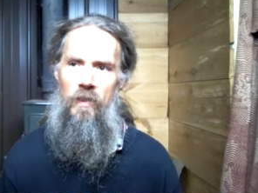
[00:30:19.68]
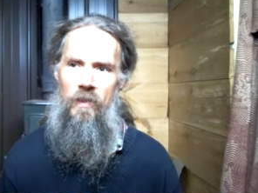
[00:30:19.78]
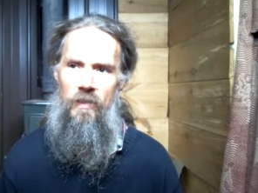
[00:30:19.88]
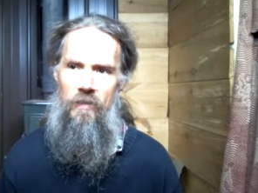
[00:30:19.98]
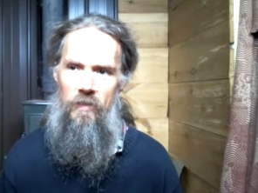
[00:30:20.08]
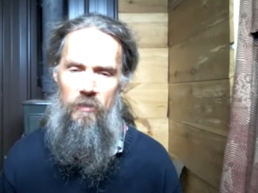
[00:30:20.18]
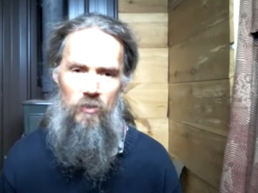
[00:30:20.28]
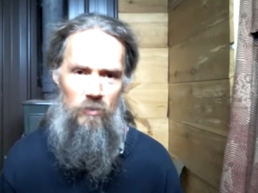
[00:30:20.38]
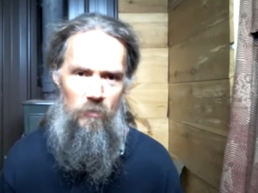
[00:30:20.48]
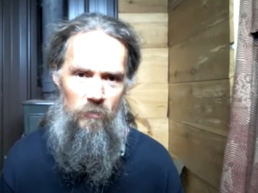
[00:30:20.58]
and their
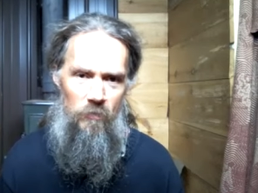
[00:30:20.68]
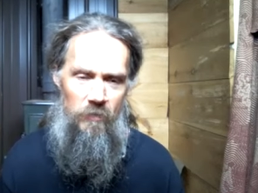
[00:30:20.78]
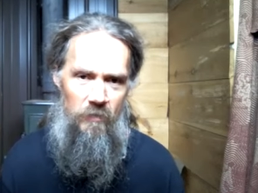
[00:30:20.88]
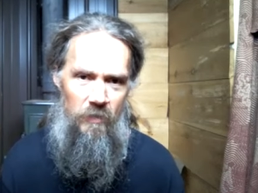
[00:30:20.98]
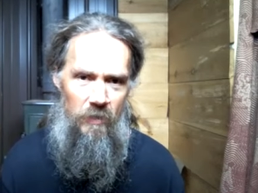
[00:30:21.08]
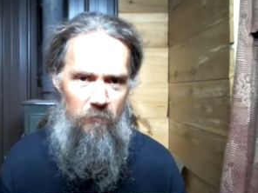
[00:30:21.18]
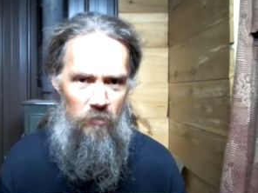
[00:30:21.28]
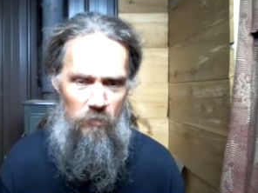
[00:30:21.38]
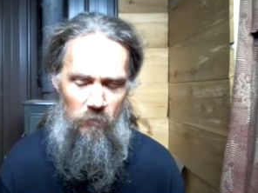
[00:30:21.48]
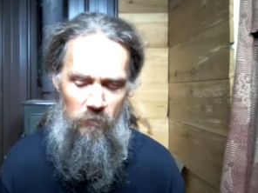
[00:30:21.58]
children have
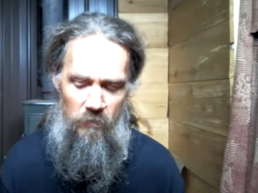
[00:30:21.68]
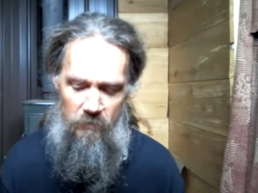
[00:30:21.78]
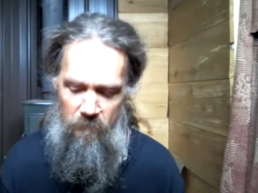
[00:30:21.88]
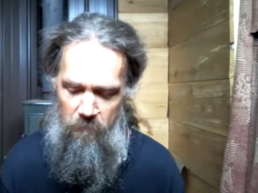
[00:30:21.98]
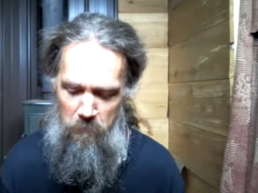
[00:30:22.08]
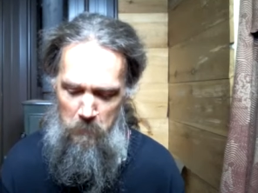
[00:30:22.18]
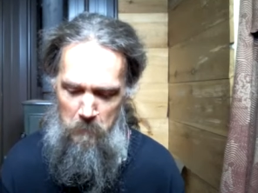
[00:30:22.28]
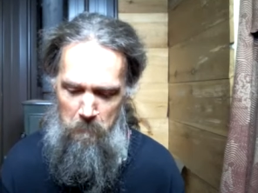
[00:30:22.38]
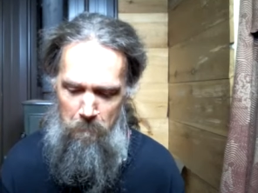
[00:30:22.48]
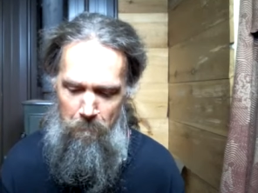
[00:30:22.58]
children,
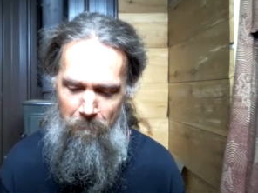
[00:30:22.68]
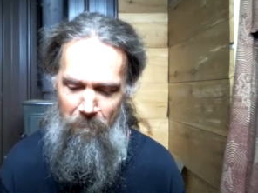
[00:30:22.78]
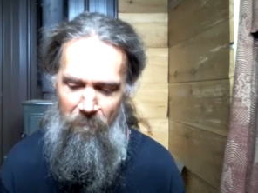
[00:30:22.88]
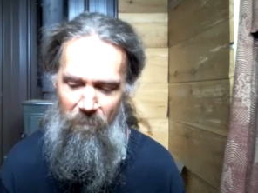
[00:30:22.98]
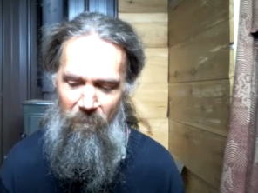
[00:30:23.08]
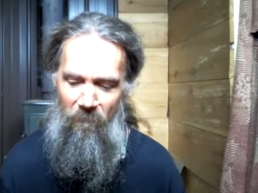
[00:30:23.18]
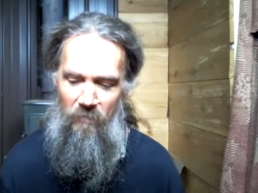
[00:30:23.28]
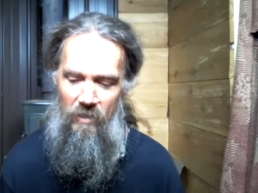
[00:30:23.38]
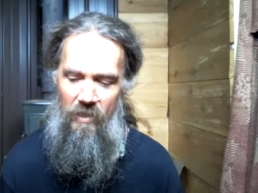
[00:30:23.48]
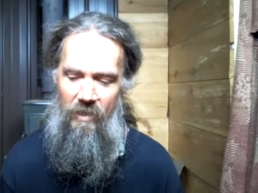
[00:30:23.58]

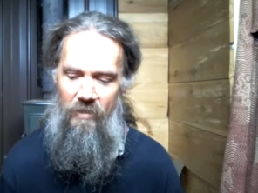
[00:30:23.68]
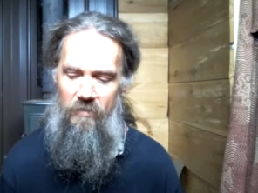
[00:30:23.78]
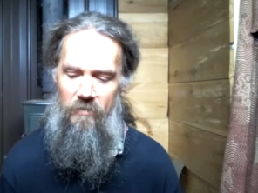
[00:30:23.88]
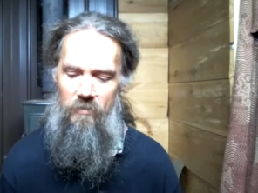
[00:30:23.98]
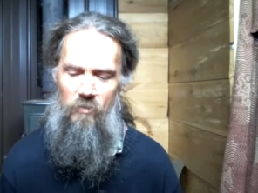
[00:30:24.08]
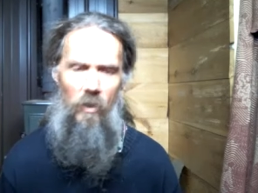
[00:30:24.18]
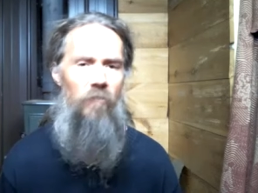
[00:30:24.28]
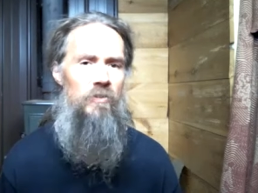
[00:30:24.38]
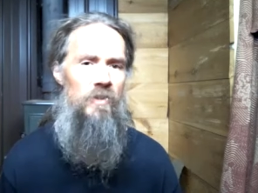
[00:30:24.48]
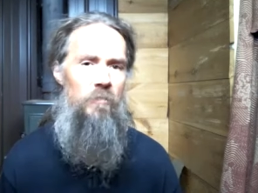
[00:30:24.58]
and so
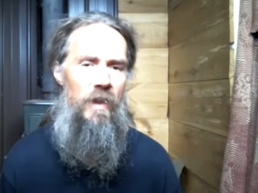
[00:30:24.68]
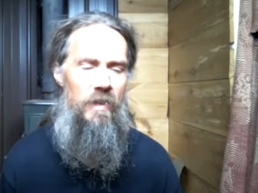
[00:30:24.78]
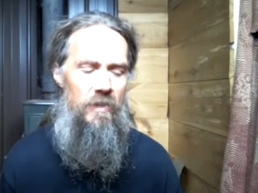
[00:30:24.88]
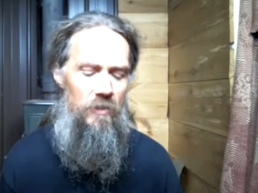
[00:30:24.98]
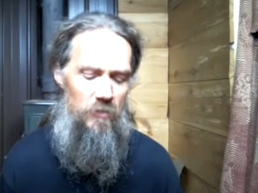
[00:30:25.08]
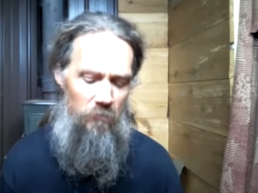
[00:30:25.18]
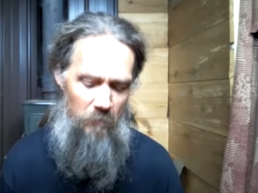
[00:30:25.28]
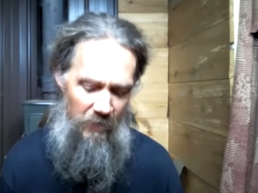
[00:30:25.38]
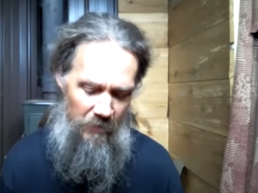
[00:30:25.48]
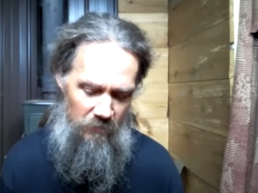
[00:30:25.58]
obviously many years have
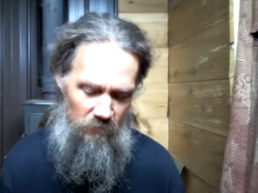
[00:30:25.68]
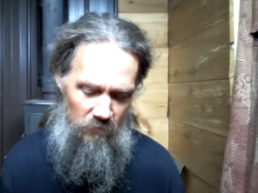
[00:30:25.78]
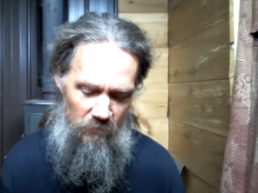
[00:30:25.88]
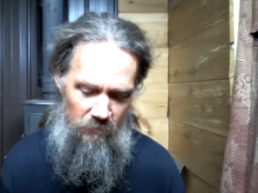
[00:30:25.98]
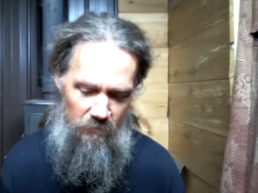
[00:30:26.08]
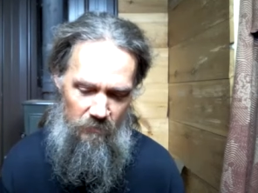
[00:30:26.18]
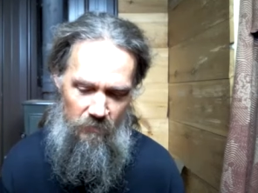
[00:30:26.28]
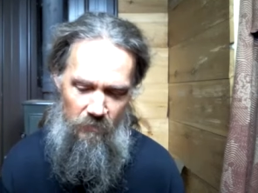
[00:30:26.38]
passed, and